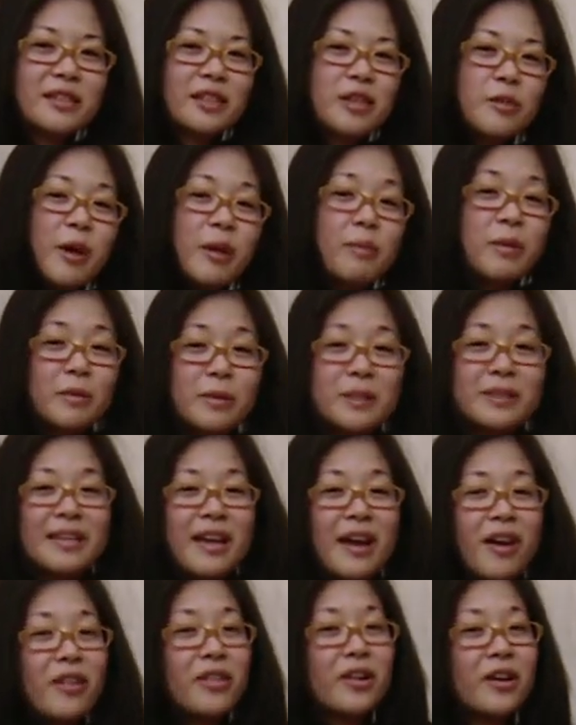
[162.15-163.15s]
You might be able to
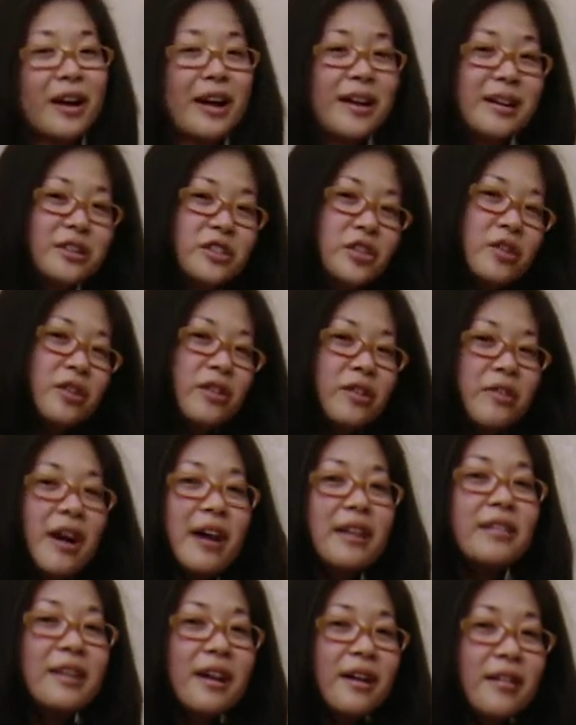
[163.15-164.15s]
tell they're kind of joking
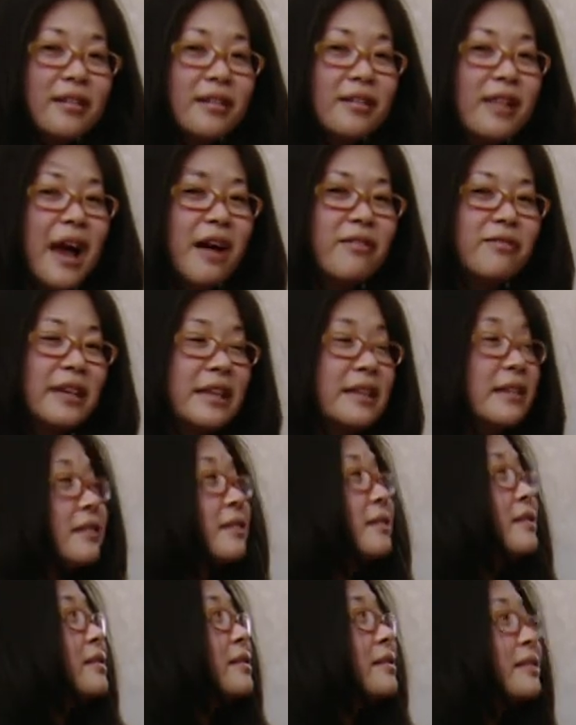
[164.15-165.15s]
around in there. They're laughing,
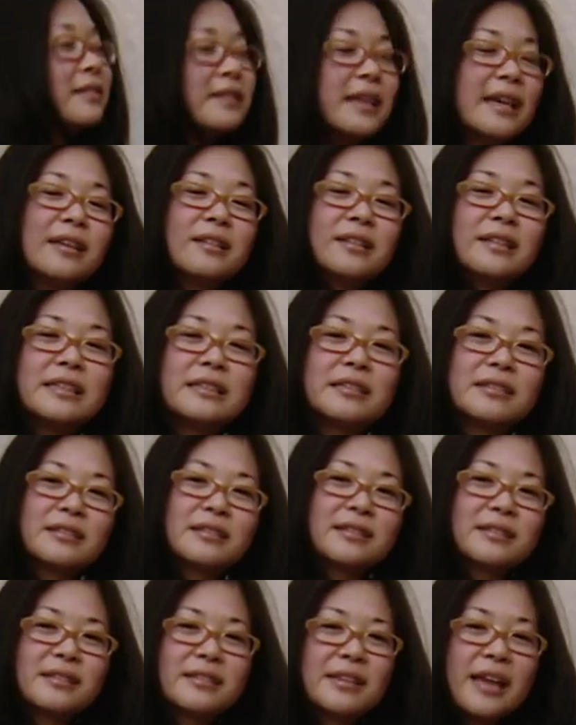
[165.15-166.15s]
giggling,
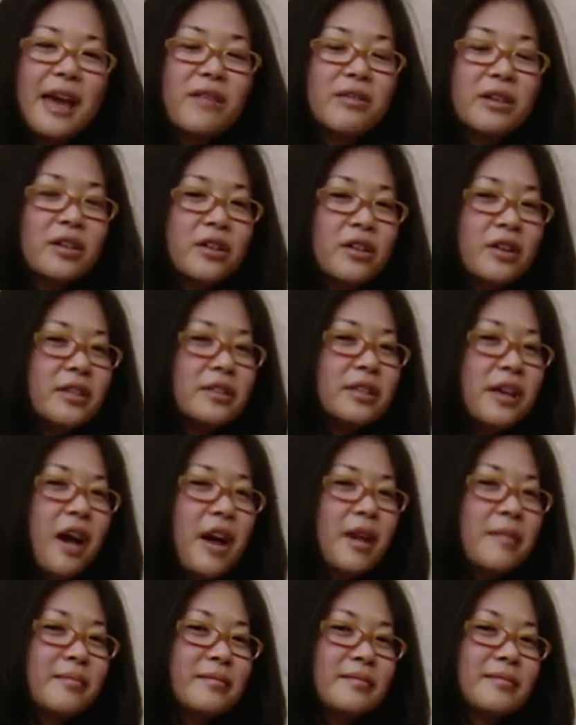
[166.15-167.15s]
having a good old
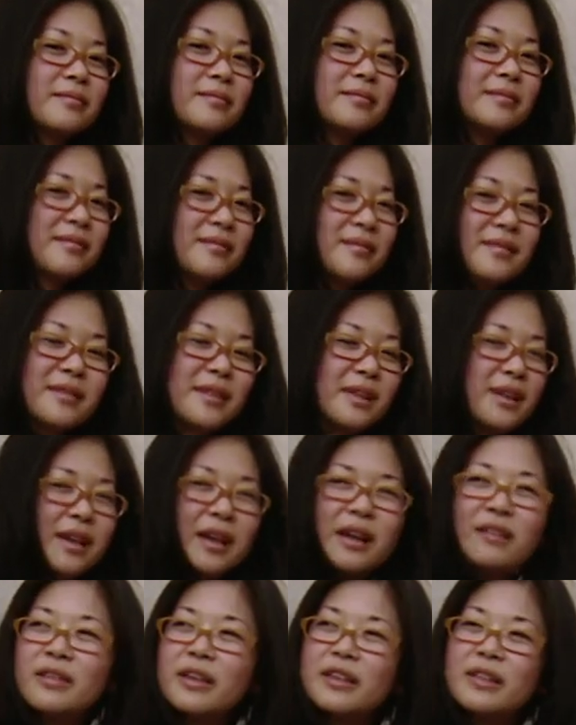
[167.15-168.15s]
time.
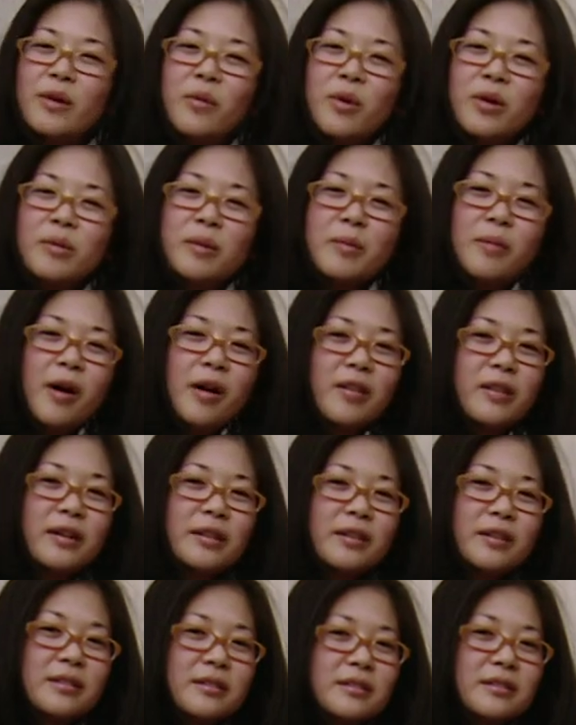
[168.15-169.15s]
I don't think they want to be bothered.
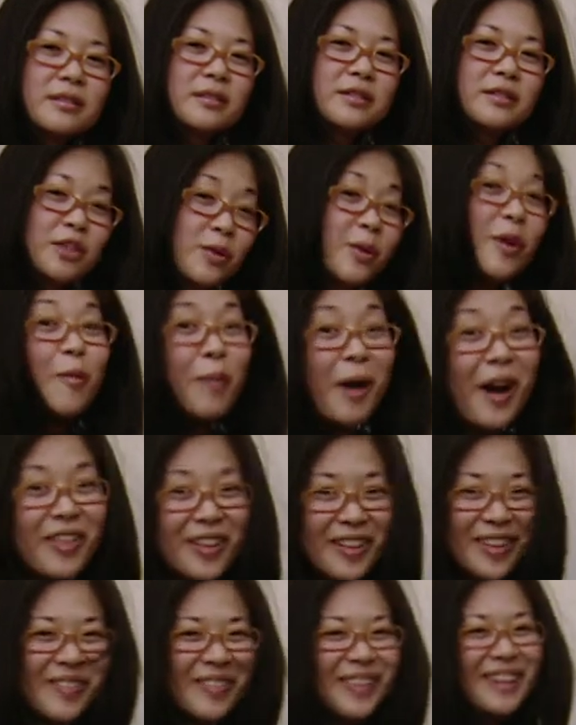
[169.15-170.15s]
Should we go
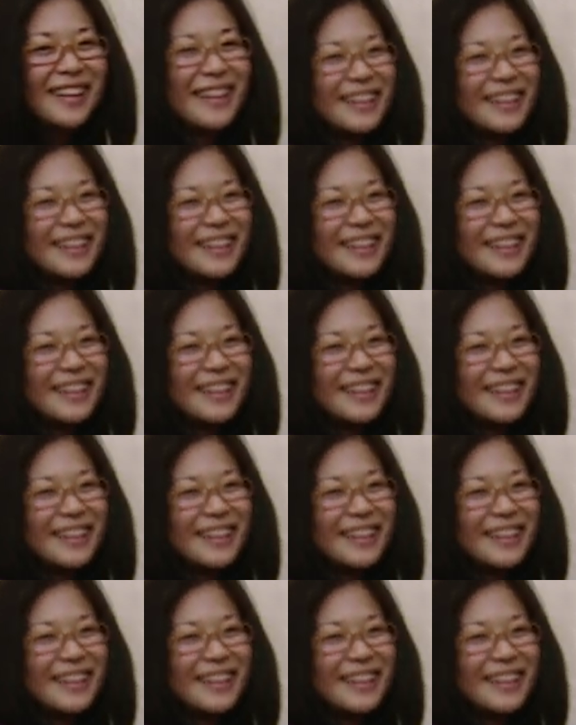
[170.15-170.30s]
bother them?